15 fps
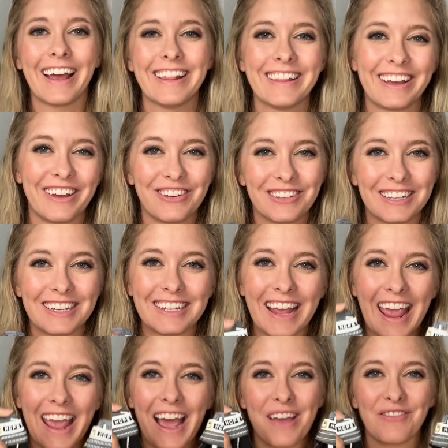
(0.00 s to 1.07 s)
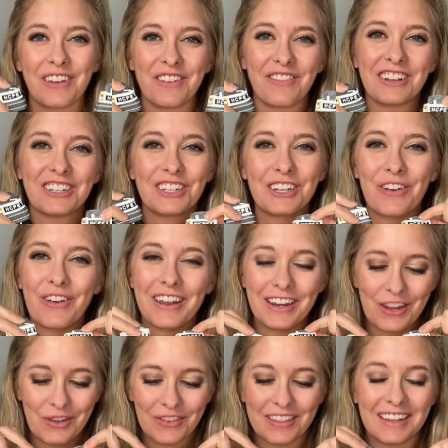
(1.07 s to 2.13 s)
Hello, today I'm going to be showing
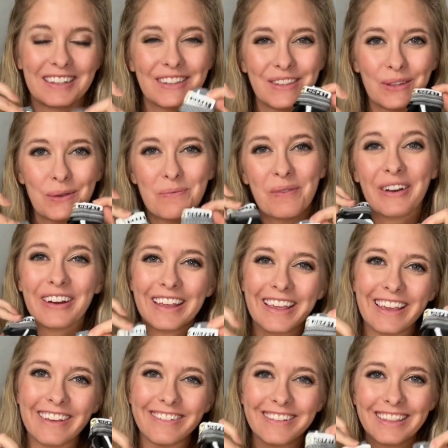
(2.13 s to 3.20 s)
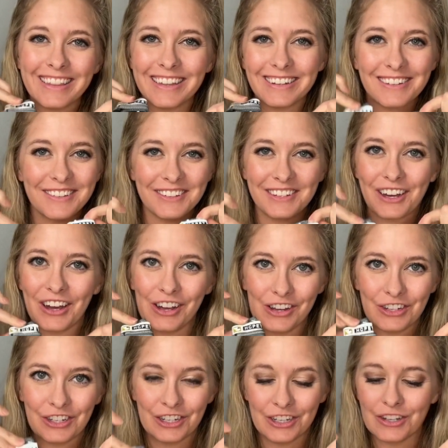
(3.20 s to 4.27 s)
you these super cute little dog
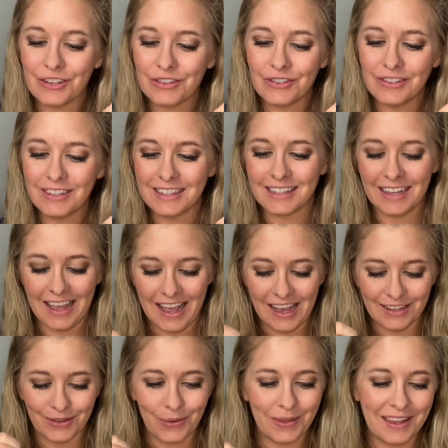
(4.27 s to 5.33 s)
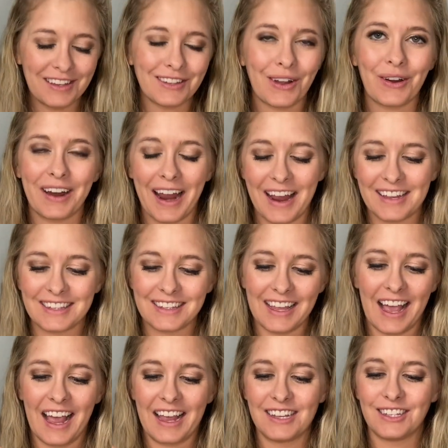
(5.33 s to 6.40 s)
shoes. So these are a
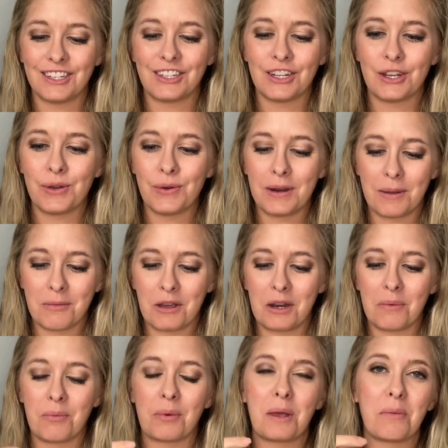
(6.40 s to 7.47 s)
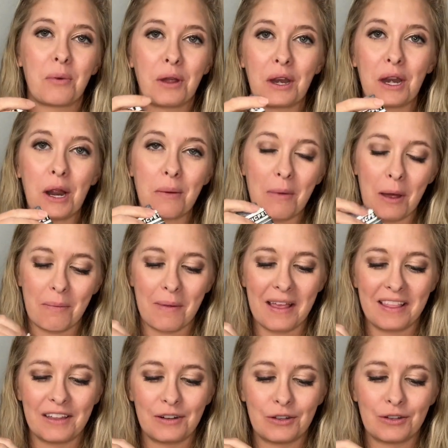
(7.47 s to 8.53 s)
size 2 and I'm going to be putting them on my
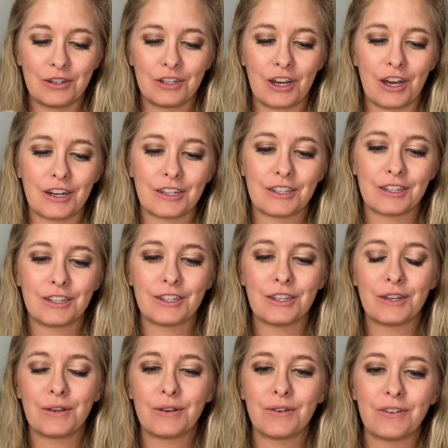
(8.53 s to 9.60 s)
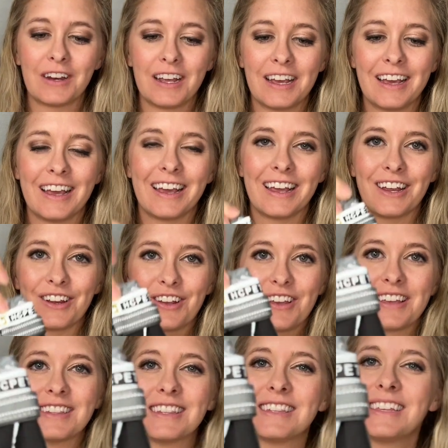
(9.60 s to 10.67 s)
little dog soon. Here you
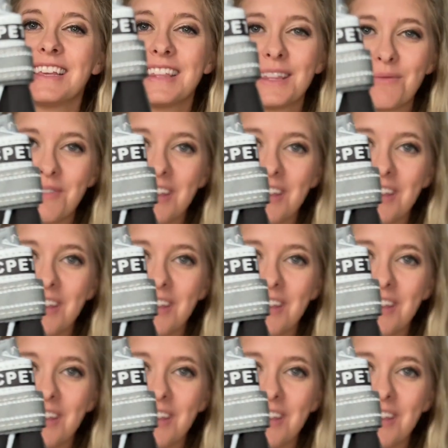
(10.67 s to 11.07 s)
can see them